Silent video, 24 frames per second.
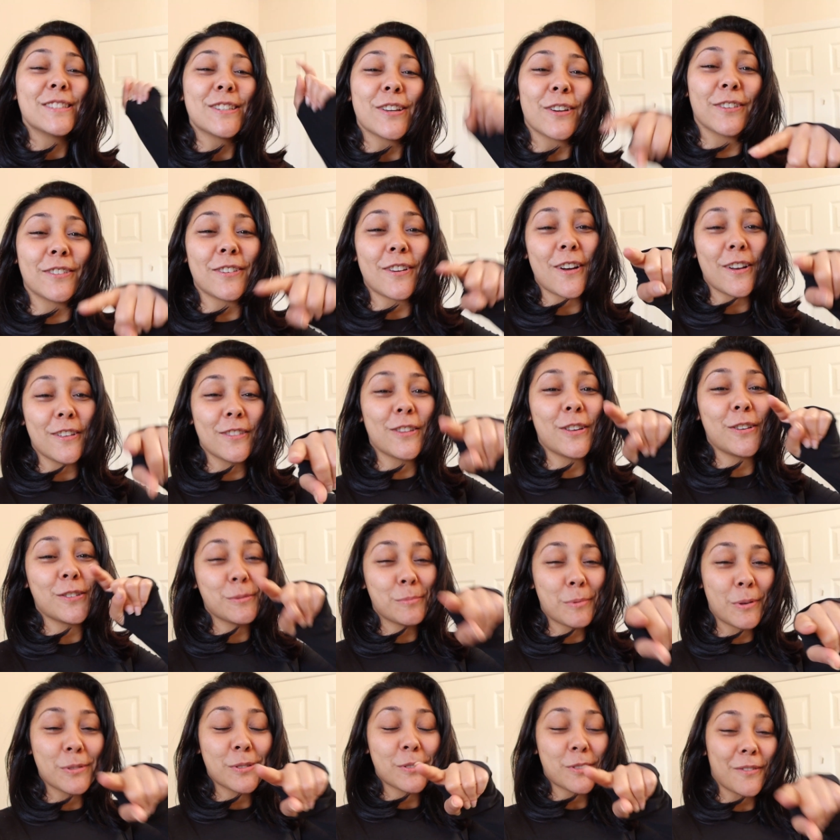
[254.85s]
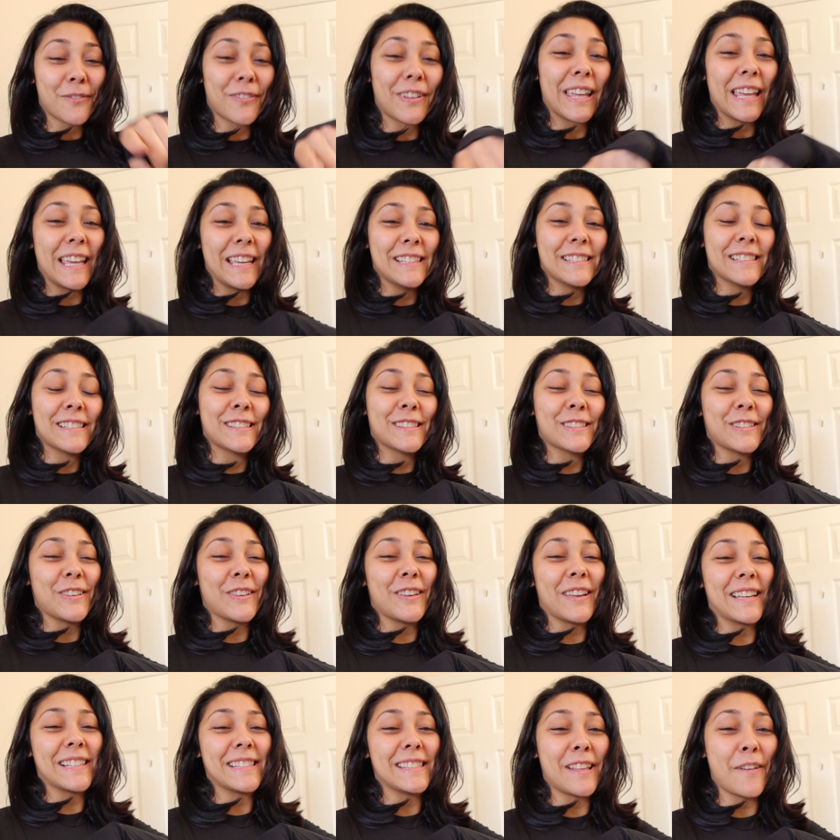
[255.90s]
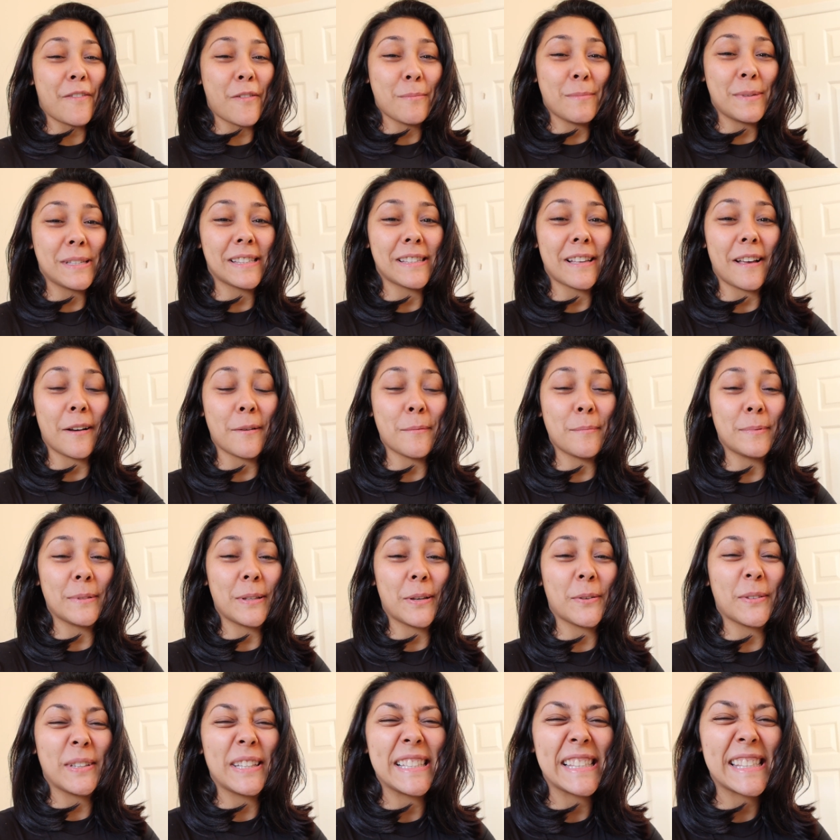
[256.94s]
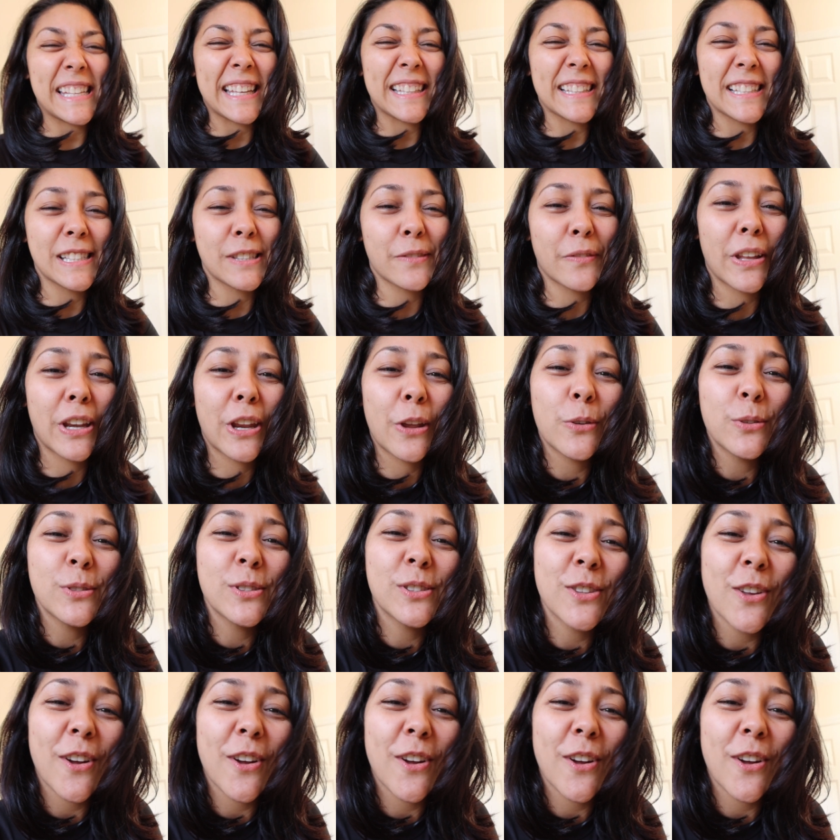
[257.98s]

Turn on those post notifications so you guys never miss an upload. Let's get this video.